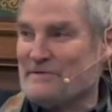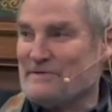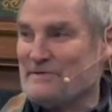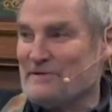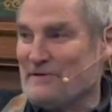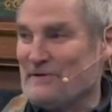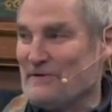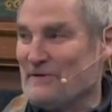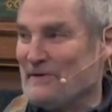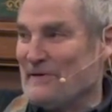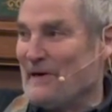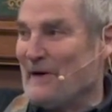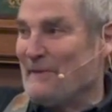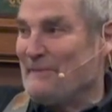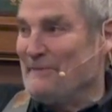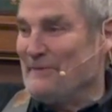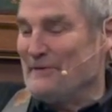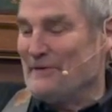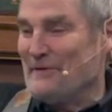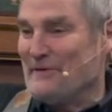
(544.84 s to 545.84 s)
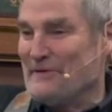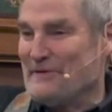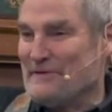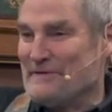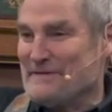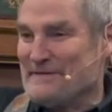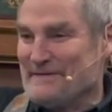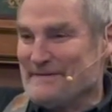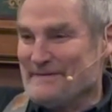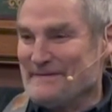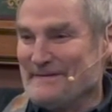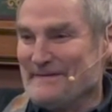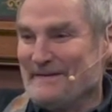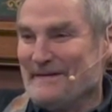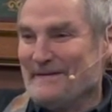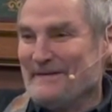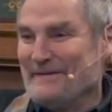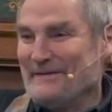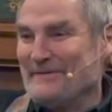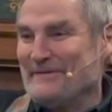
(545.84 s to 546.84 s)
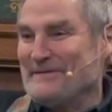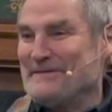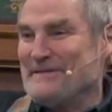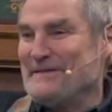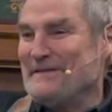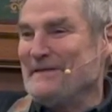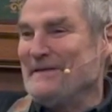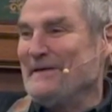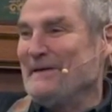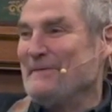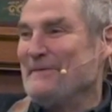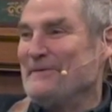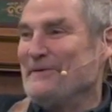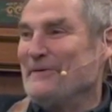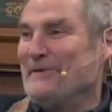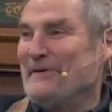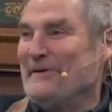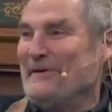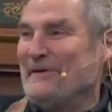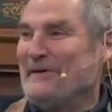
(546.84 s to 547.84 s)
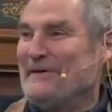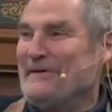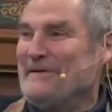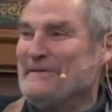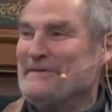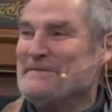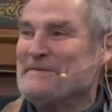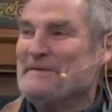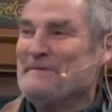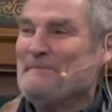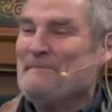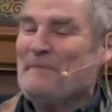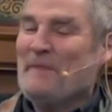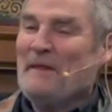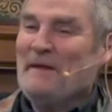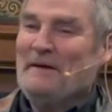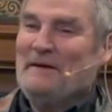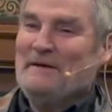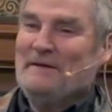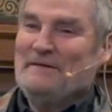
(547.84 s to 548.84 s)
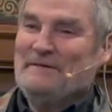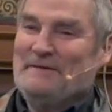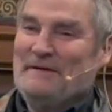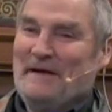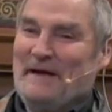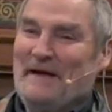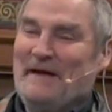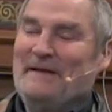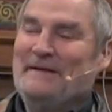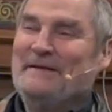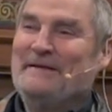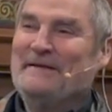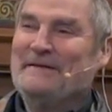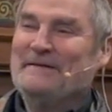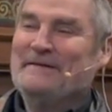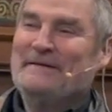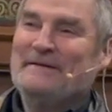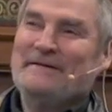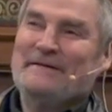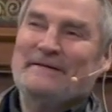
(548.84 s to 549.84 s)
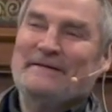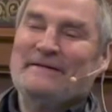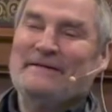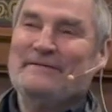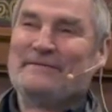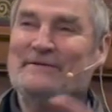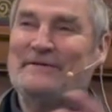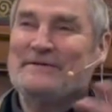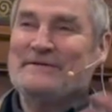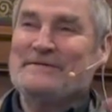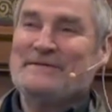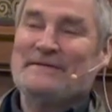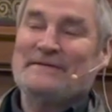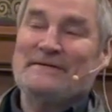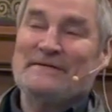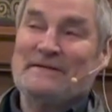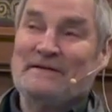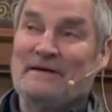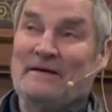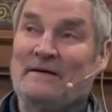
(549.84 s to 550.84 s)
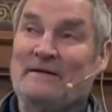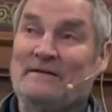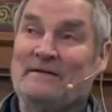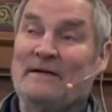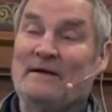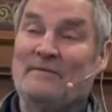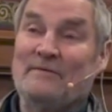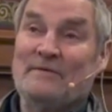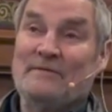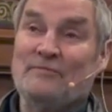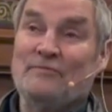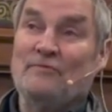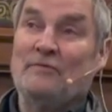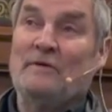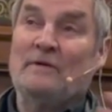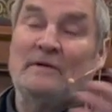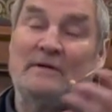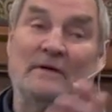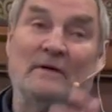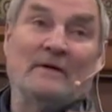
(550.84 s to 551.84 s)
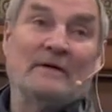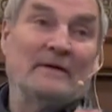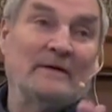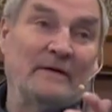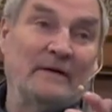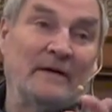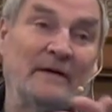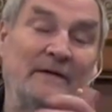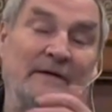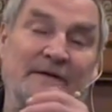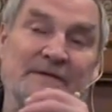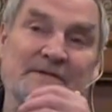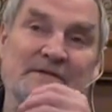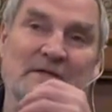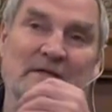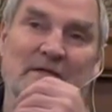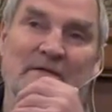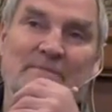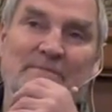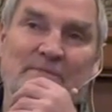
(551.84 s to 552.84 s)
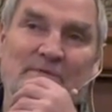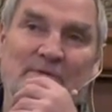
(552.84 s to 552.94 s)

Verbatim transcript: thought up, you know, because I was thinking of annoying ideas. And I would think, God, now we're really not going to get any sleep.